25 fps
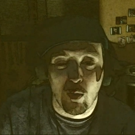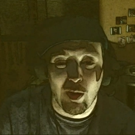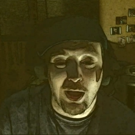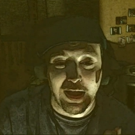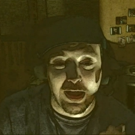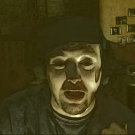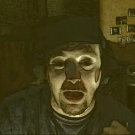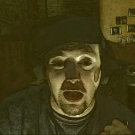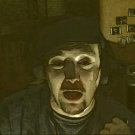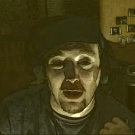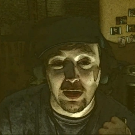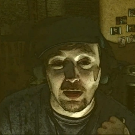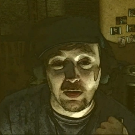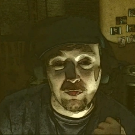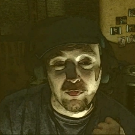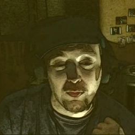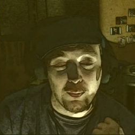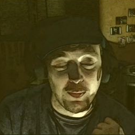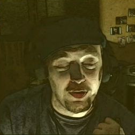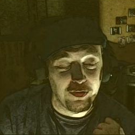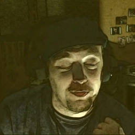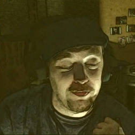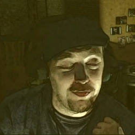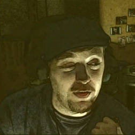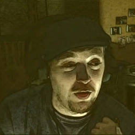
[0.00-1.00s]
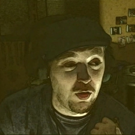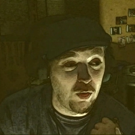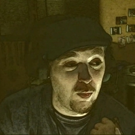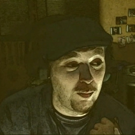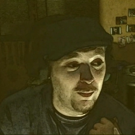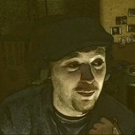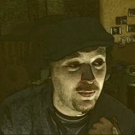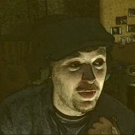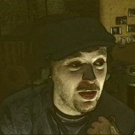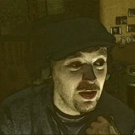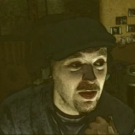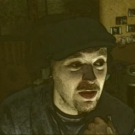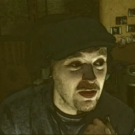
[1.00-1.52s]
iconic from this film,
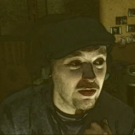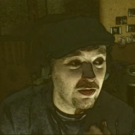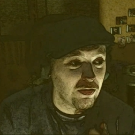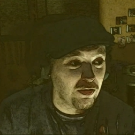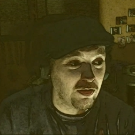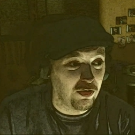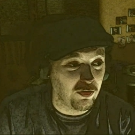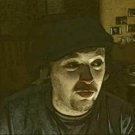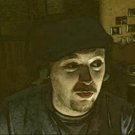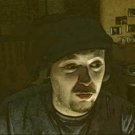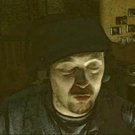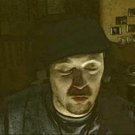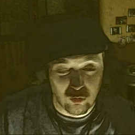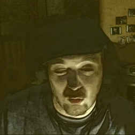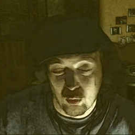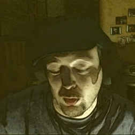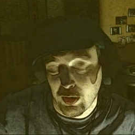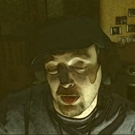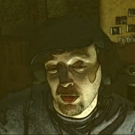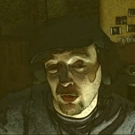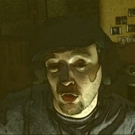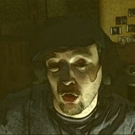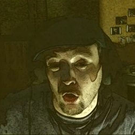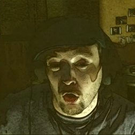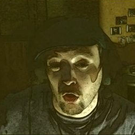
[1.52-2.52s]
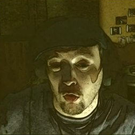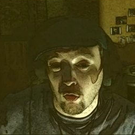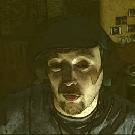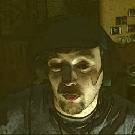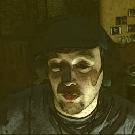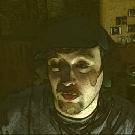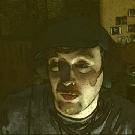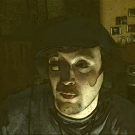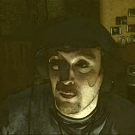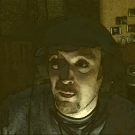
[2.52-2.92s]
the twin girls.